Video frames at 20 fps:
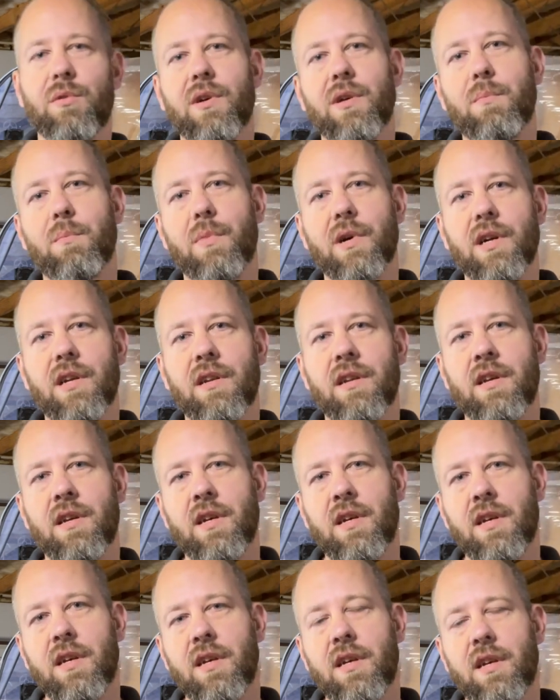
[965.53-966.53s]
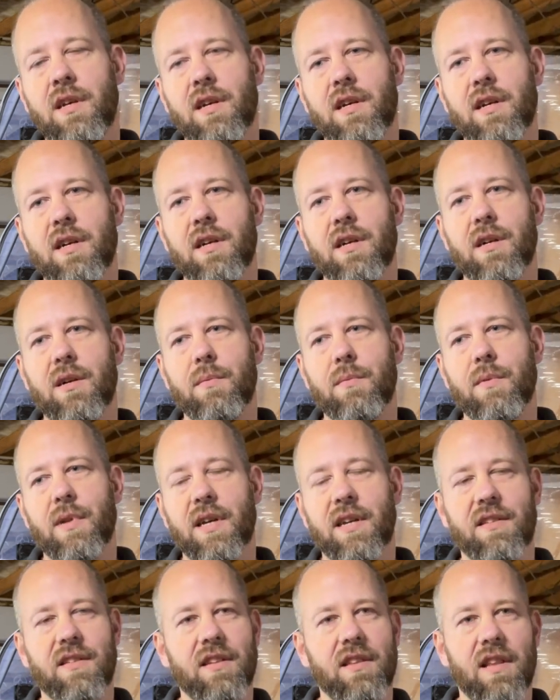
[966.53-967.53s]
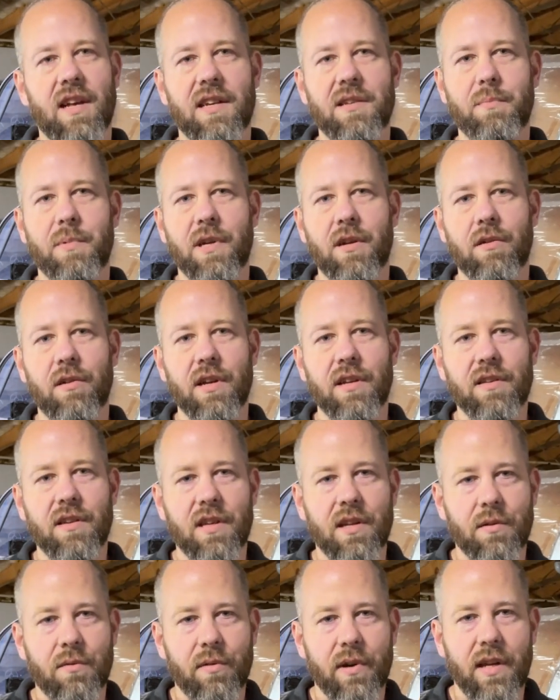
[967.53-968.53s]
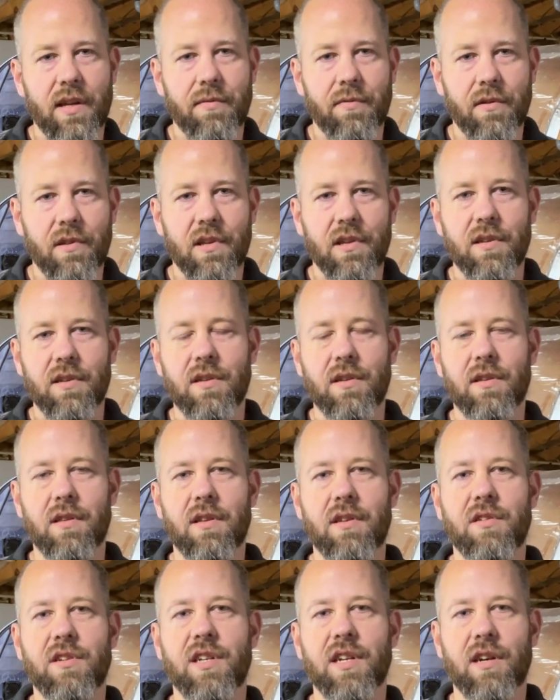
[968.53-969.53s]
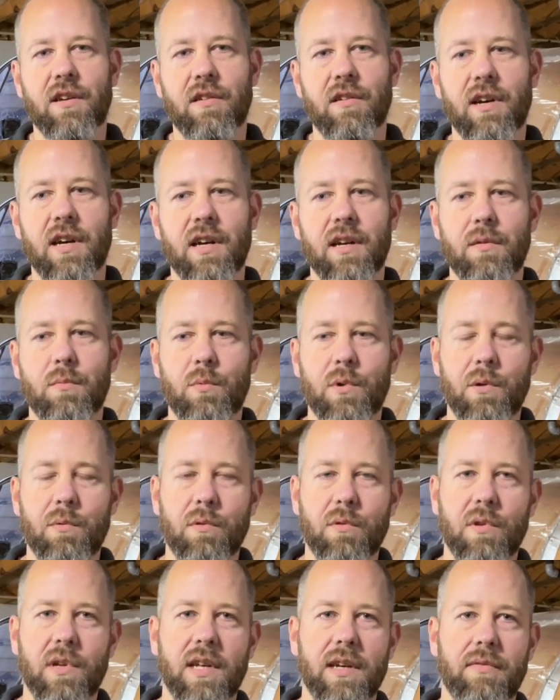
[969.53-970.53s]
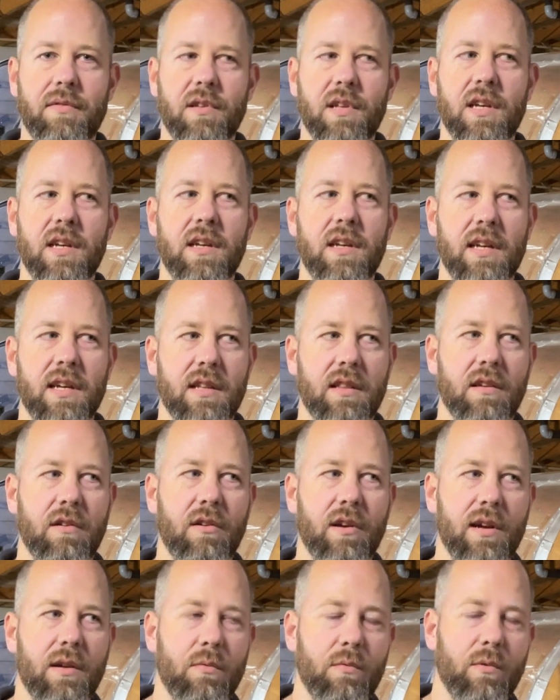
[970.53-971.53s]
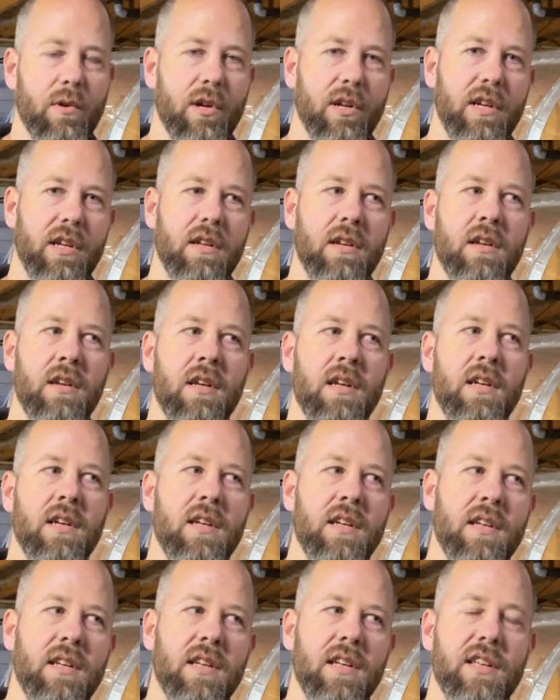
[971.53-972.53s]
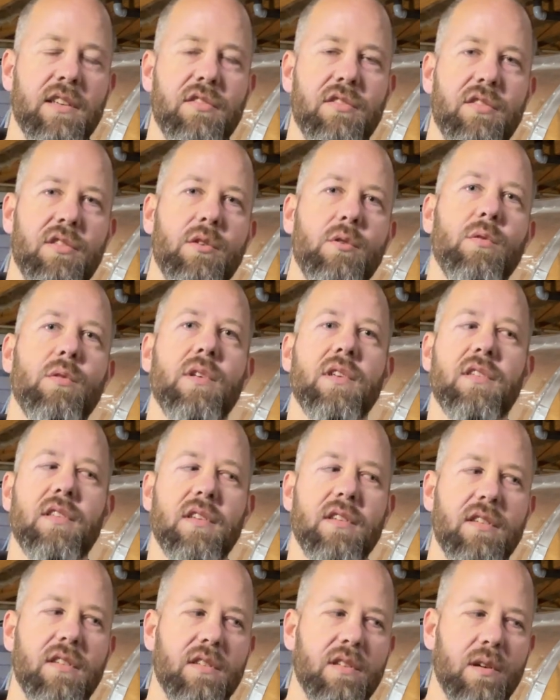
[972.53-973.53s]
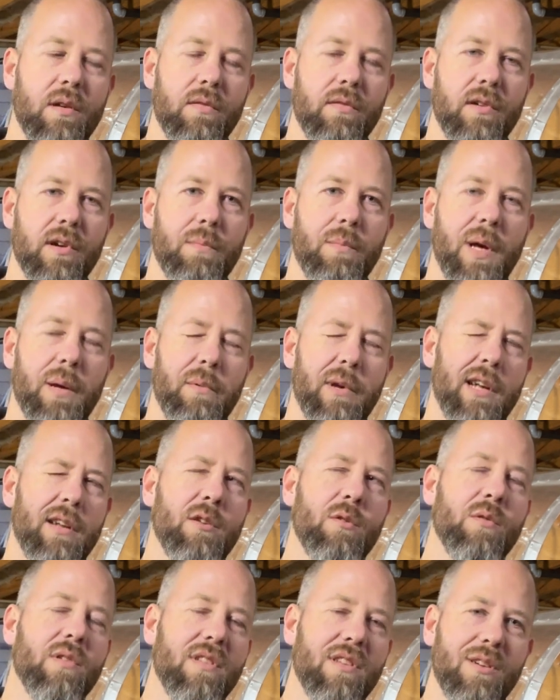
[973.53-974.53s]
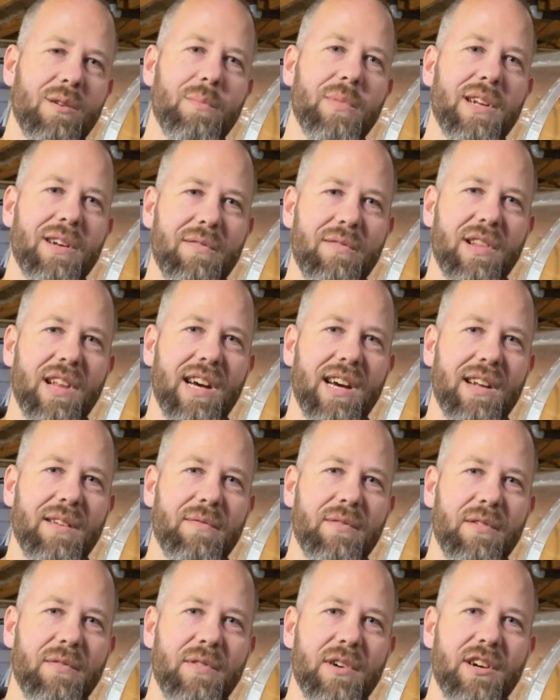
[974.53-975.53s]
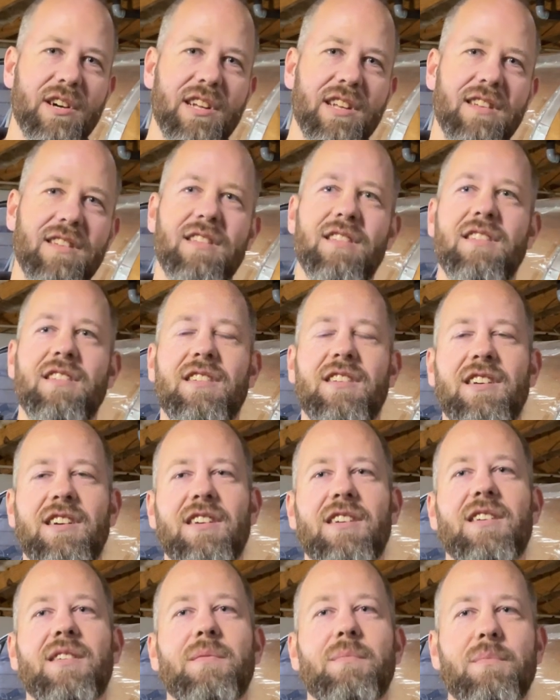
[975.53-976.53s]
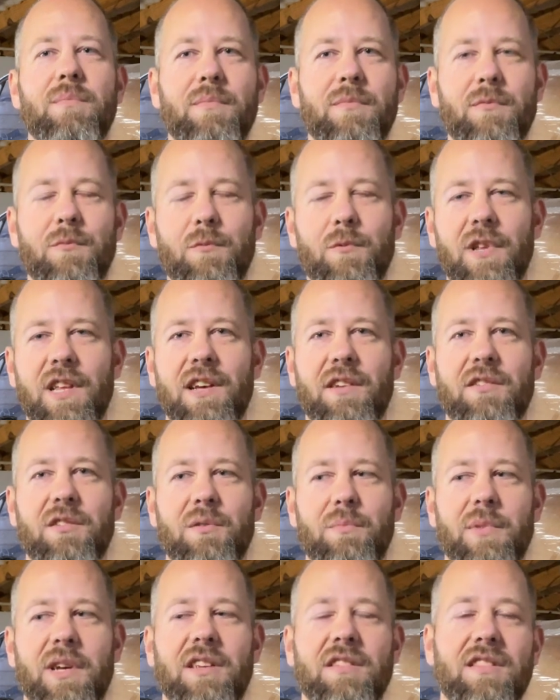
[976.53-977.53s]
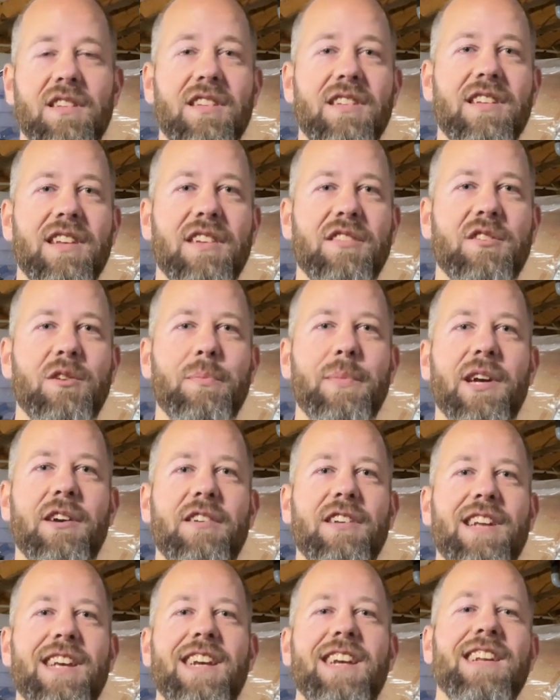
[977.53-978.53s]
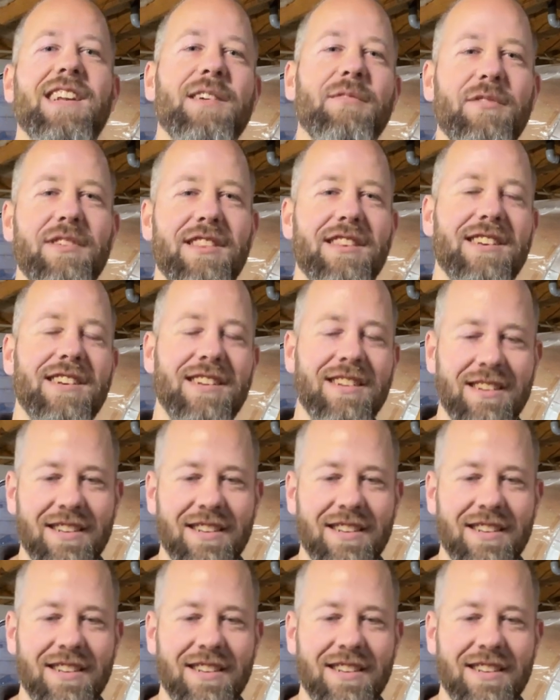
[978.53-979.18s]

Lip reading: it, but like I said, life's been crazy getting ready for this check ride. We will definitely hit the ground running as soon as this is over, and maybe I do a little bit of flying for fun without somebody sitting next to me critiquing everything.